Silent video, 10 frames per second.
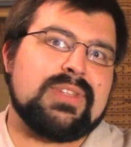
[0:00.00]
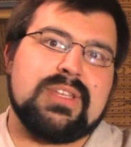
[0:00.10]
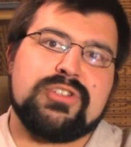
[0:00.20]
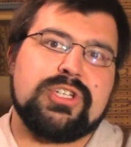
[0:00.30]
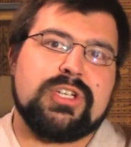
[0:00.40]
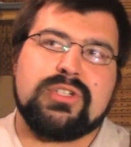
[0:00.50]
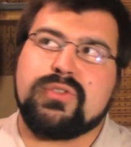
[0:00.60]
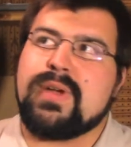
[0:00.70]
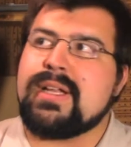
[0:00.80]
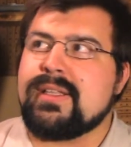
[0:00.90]
she can
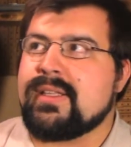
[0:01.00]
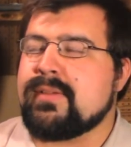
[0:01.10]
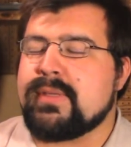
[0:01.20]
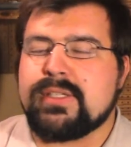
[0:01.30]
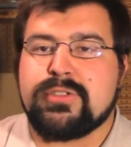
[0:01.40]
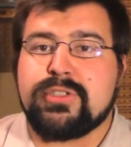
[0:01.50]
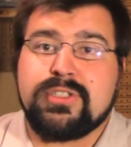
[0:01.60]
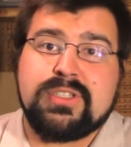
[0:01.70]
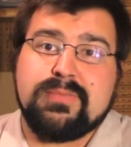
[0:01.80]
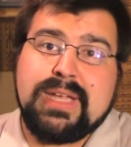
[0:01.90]
do anything because
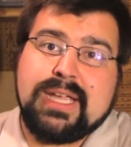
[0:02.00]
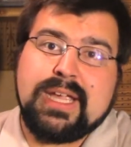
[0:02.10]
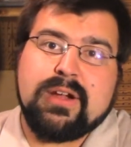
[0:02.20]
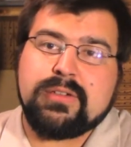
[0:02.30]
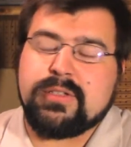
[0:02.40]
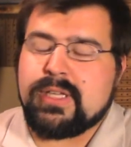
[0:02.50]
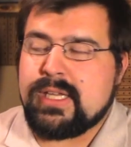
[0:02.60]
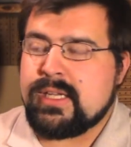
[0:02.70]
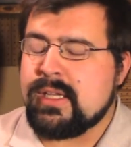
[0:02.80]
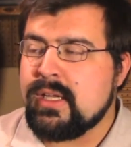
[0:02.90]
she's the main character
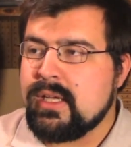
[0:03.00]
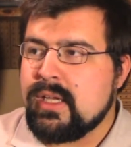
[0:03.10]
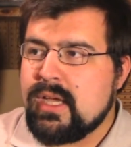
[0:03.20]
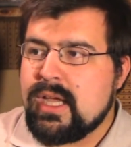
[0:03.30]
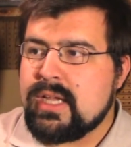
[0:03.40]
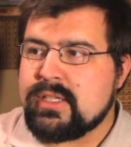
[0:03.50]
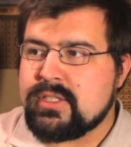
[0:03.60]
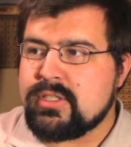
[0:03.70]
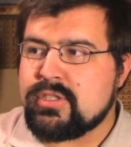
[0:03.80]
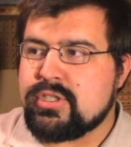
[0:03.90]
kid.
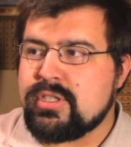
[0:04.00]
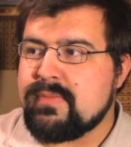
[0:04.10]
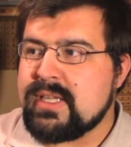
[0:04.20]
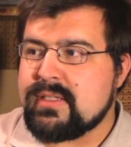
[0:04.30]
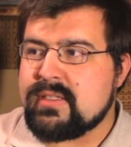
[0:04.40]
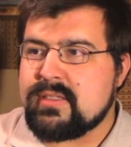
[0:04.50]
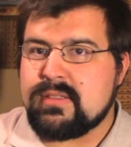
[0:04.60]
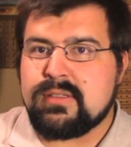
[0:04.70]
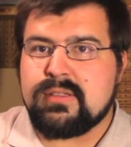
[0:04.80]
And she meets